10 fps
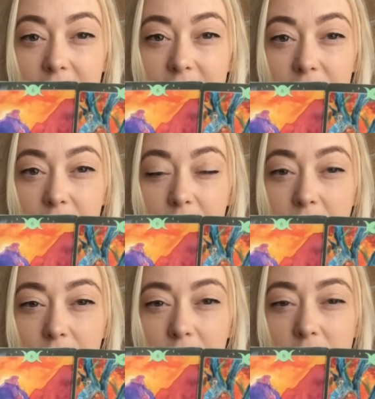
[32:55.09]
So the Three of
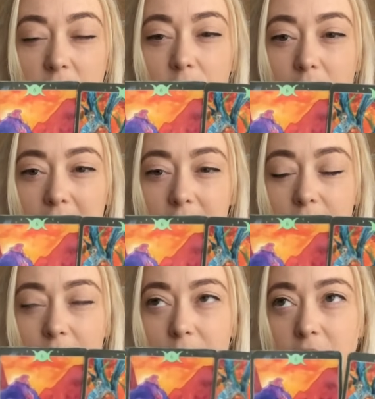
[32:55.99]
Wands, you've waited for
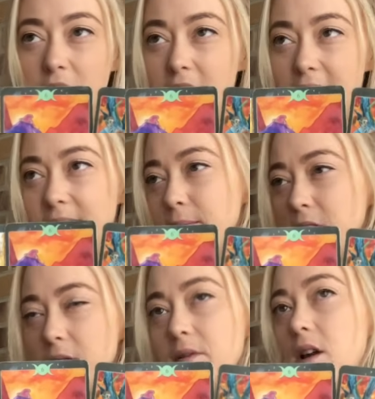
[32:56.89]
an opportunity, something
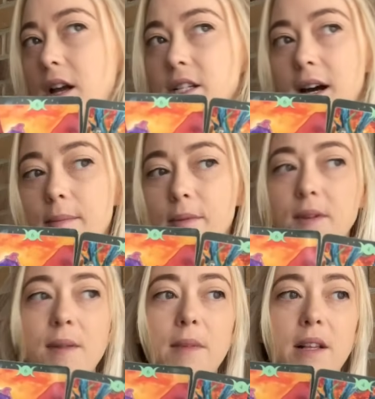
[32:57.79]
you've lined up or
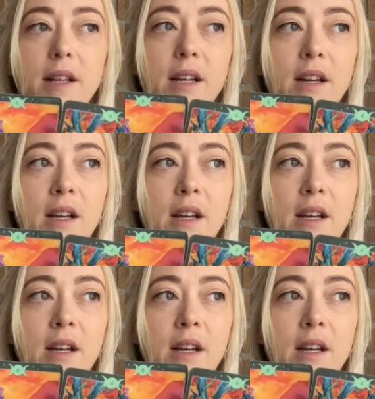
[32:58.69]
something that